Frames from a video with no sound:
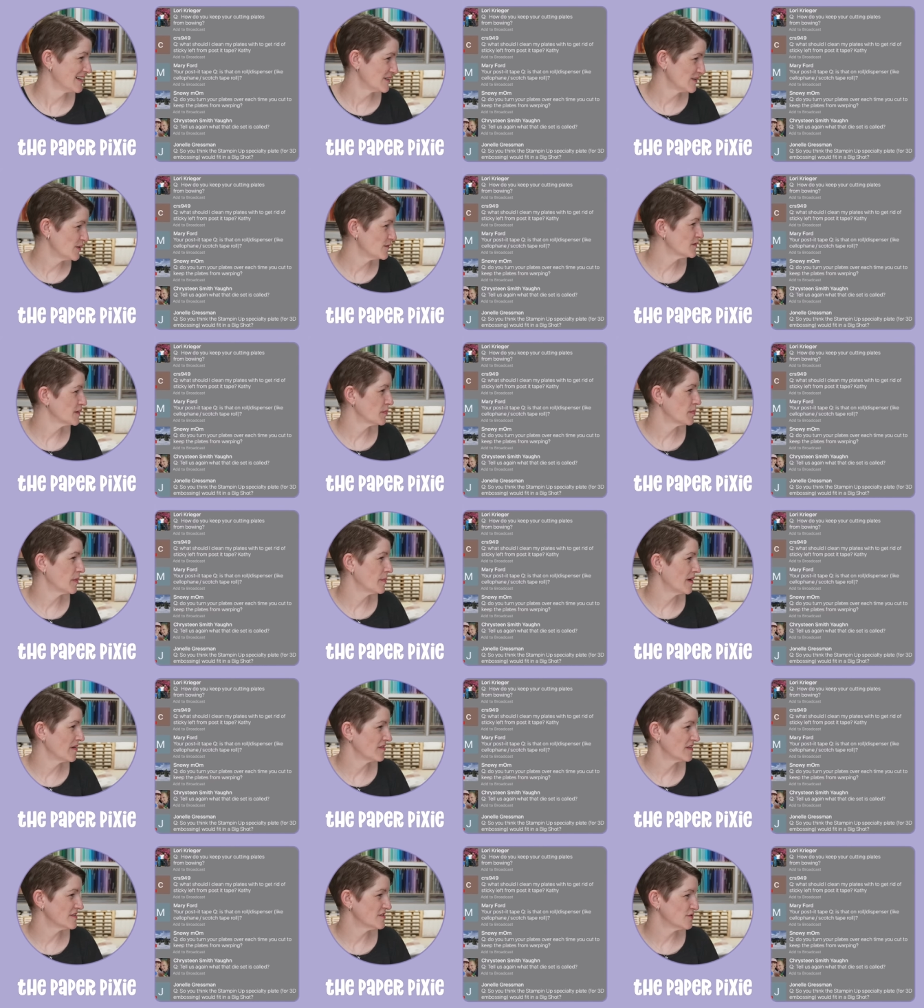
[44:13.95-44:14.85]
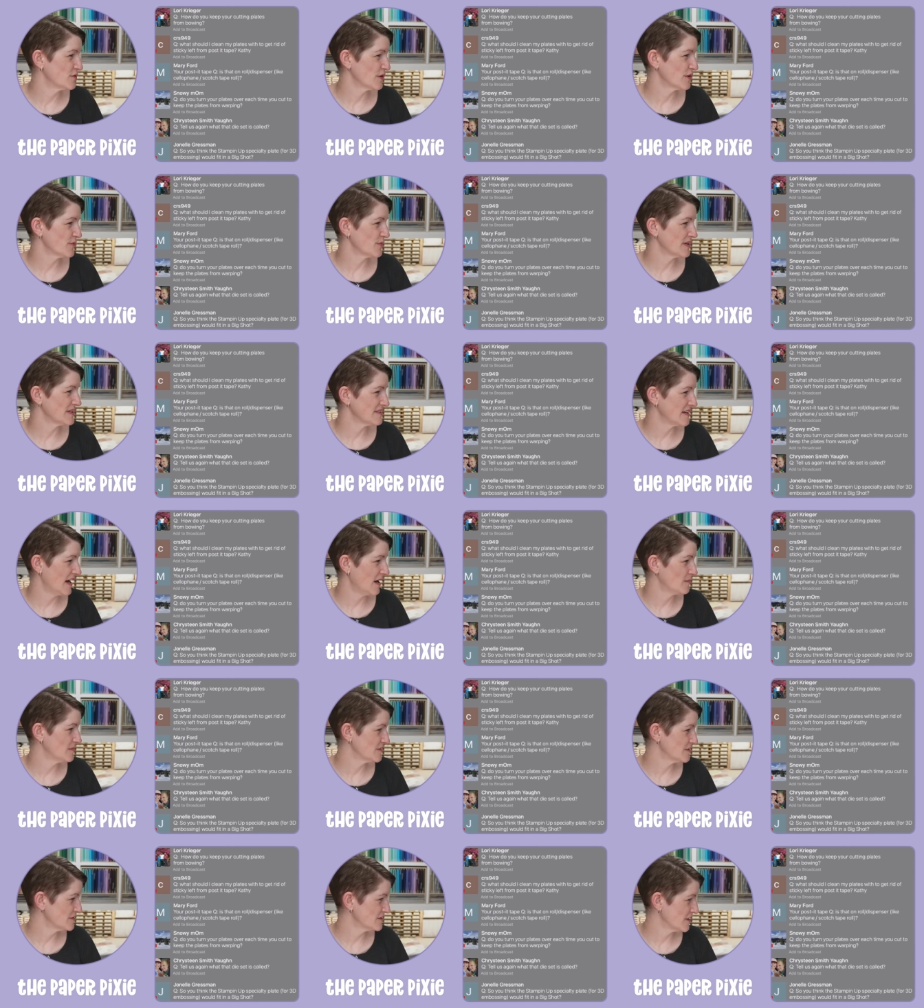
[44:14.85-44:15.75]
You flip them every two or three
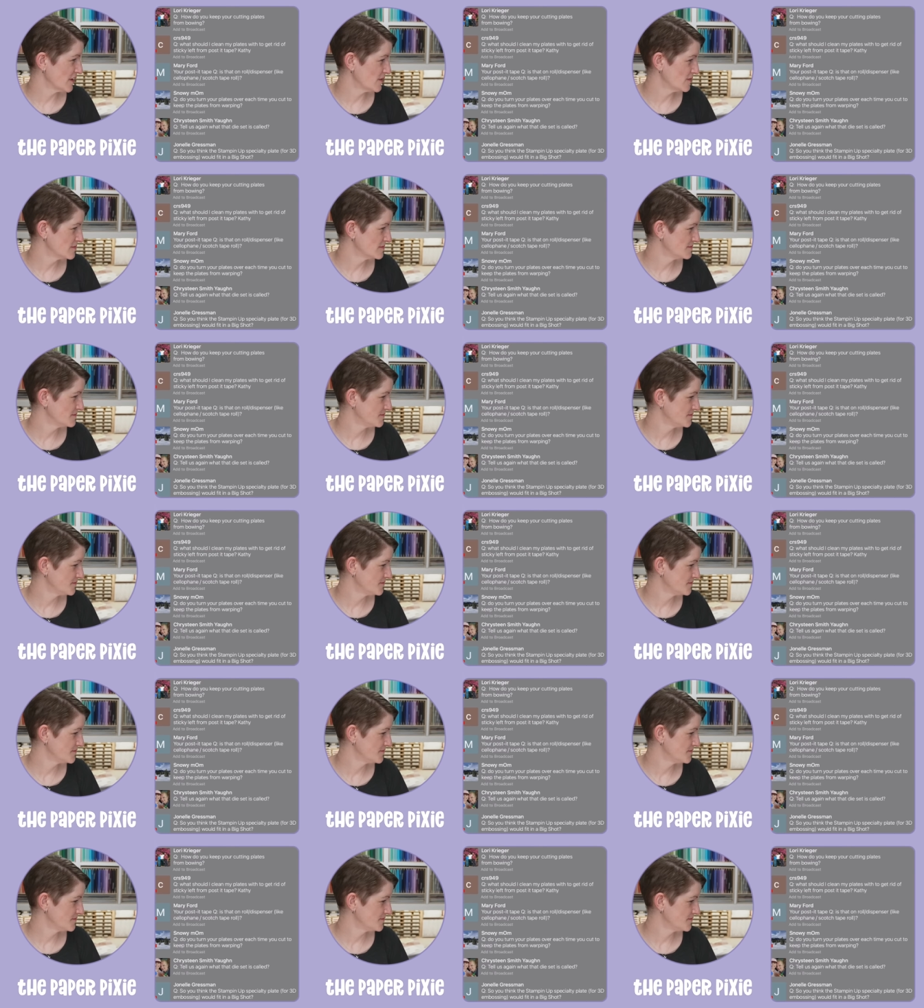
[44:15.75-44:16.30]
times or so.